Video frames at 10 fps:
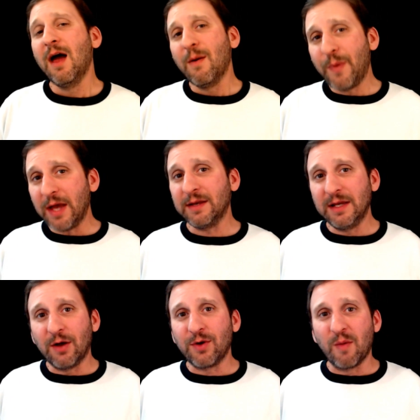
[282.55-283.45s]
But you
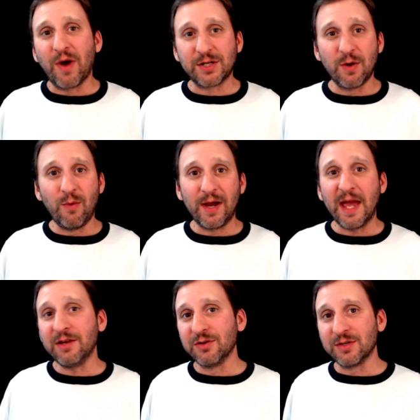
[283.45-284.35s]
know compressor will
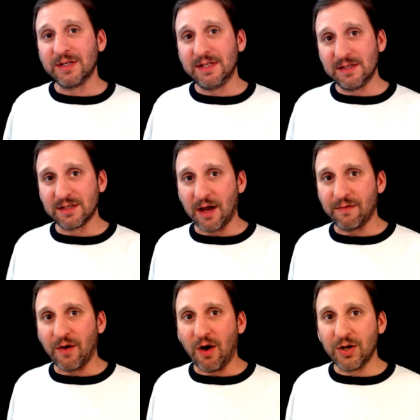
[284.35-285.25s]
get your
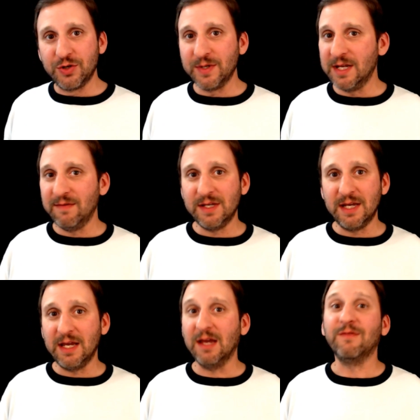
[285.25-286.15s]
stuff onto a
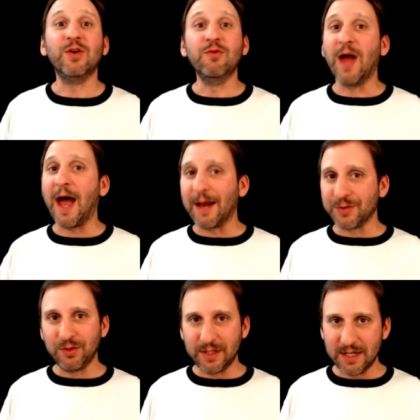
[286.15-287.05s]
DVD if you
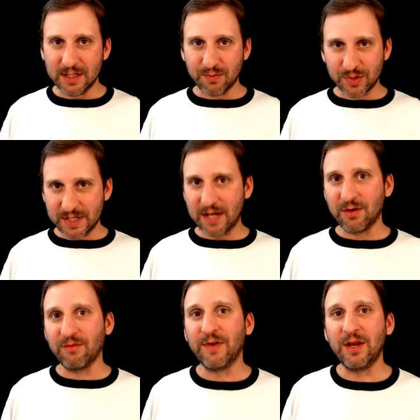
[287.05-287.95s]
absolutely need to present
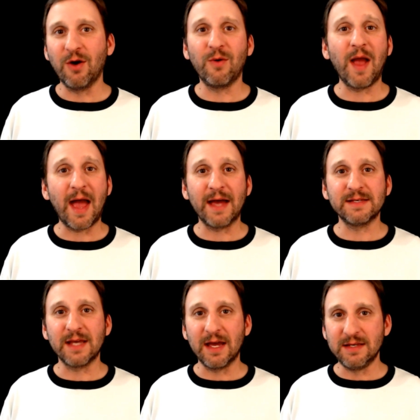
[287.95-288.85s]
your video
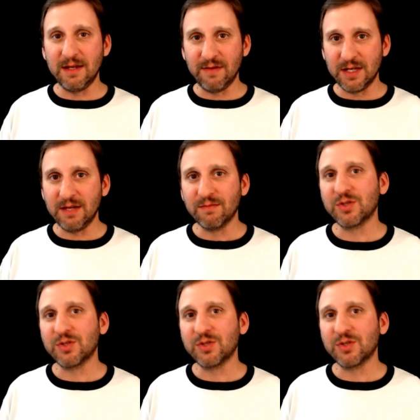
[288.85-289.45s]
as a DVD.